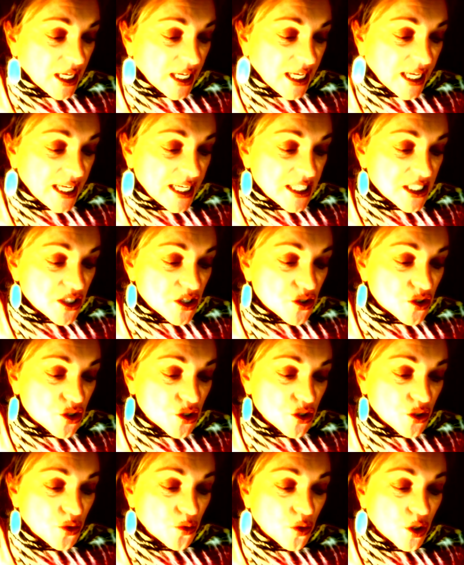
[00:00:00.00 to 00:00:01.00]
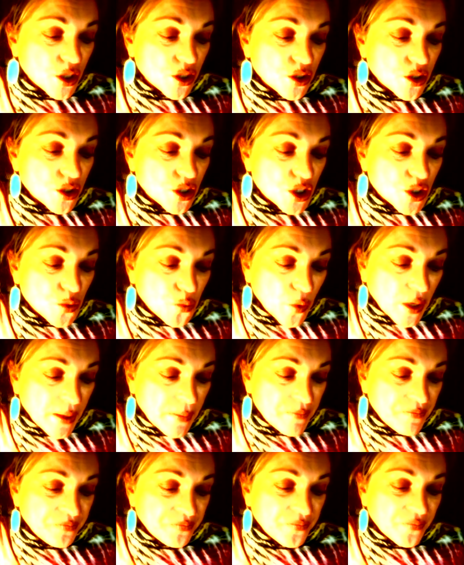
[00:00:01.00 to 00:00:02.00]
is to
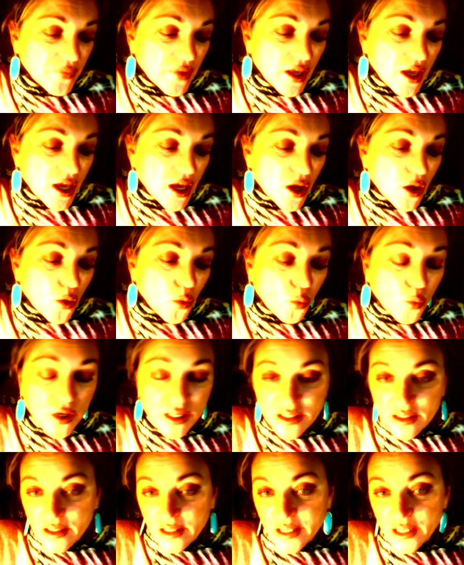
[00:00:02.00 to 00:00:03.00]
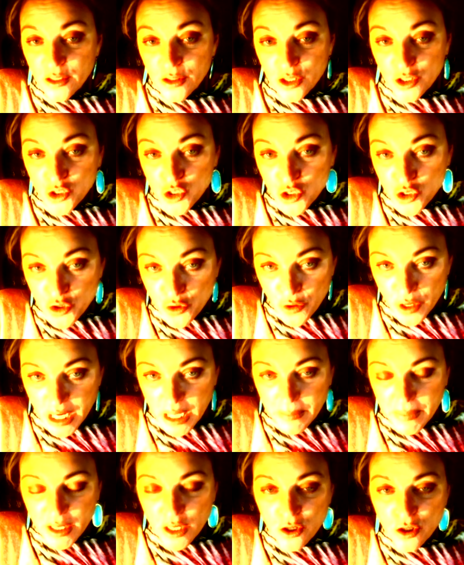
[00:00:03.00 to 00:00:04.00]
swim with the
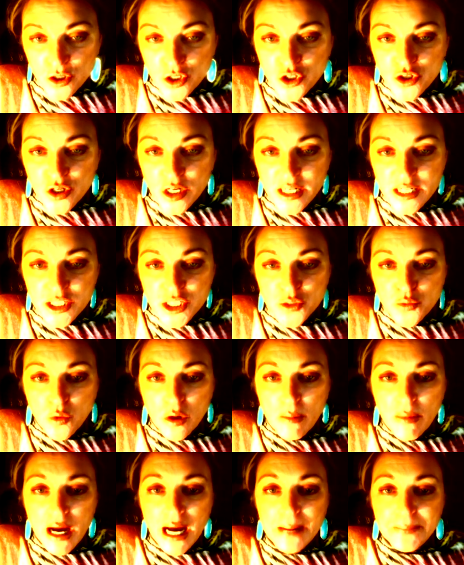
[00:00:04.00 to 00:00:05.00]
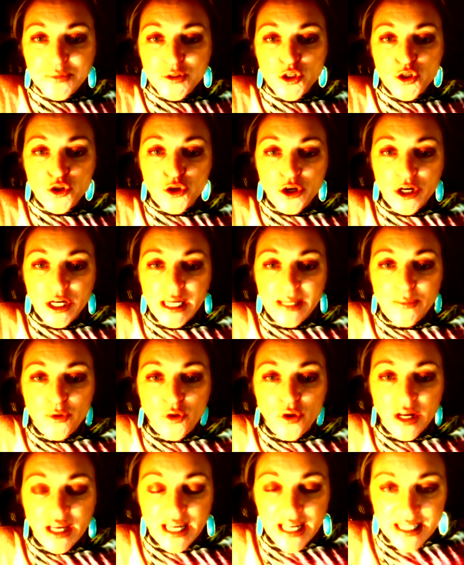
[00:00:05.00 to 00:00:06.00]
stream and not try to swim upstream or
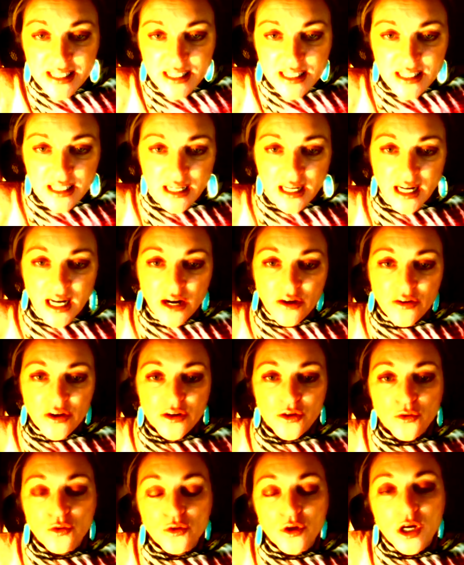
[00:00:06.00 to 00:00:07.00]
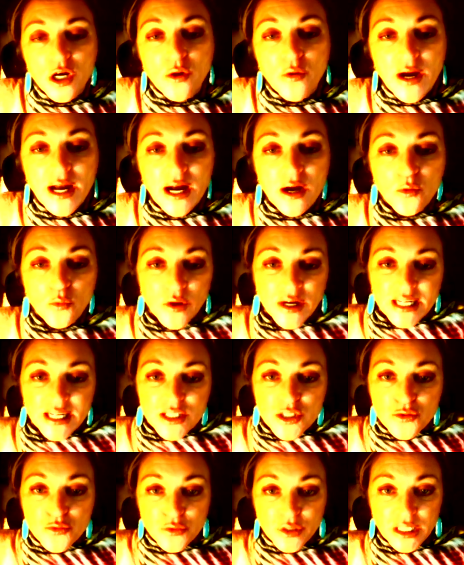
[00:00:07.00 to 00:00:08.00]
against the current or go out when
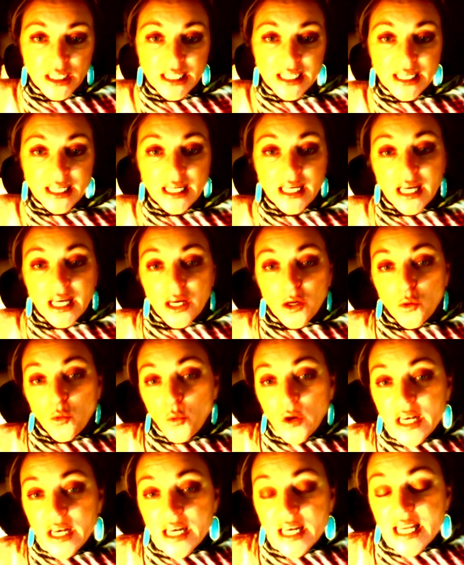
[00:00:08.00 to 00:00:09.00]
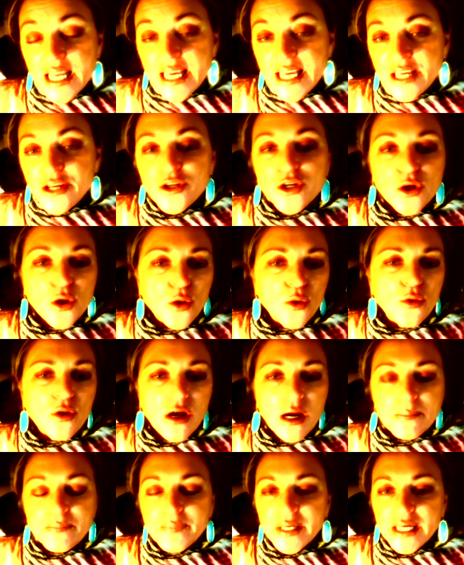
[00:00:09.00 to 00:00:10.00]
it's really windy. You know,
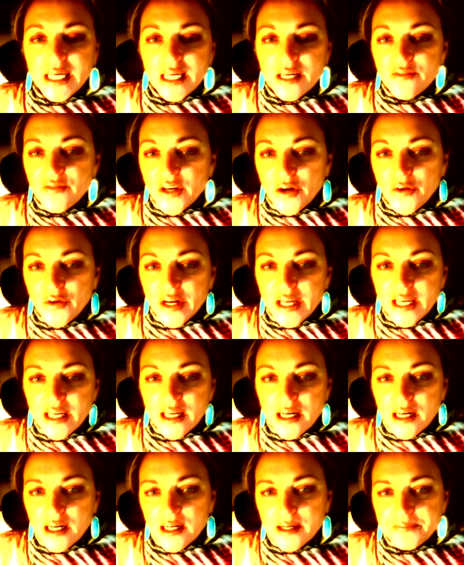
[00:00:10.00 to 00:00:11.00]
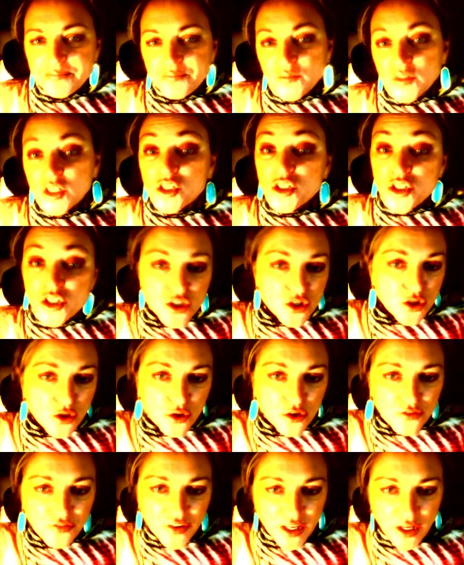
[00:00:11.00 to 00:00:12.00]
I'm being very
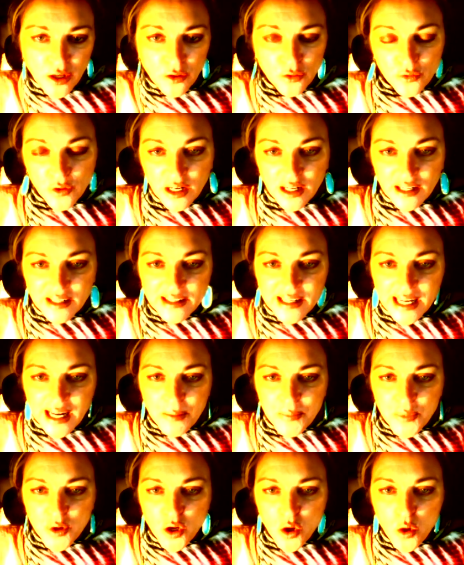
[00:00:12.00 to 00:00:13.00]
surfy right now. I'm not